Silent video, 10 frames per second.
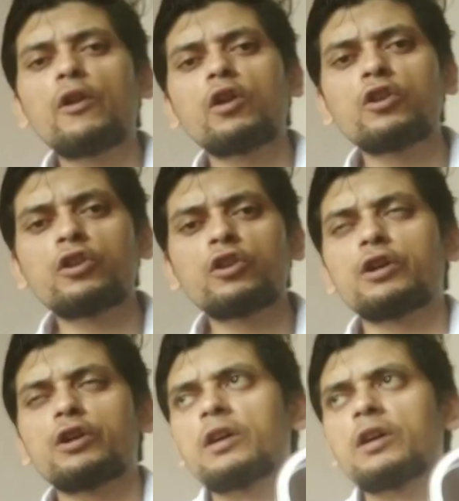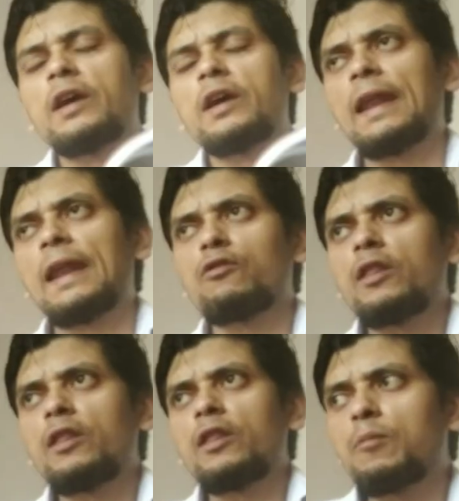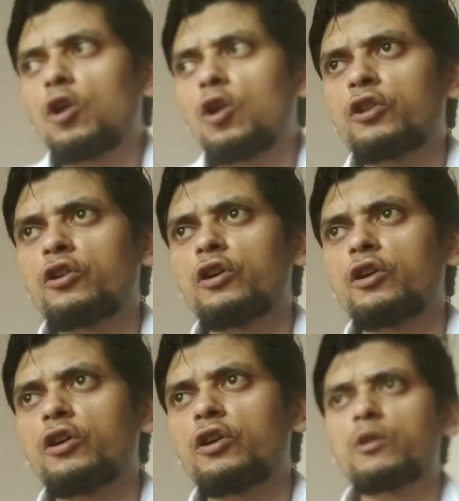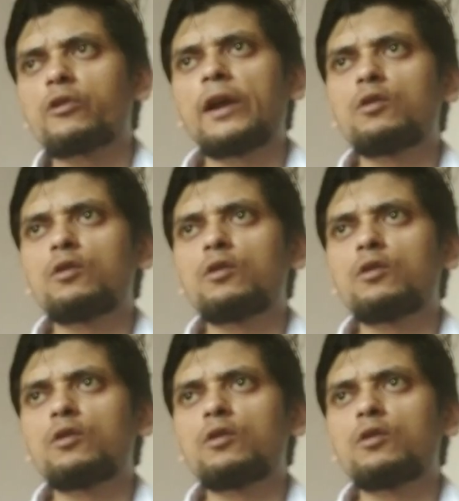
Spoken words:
on his shirt, and as soon as he put on his shirt and he was trying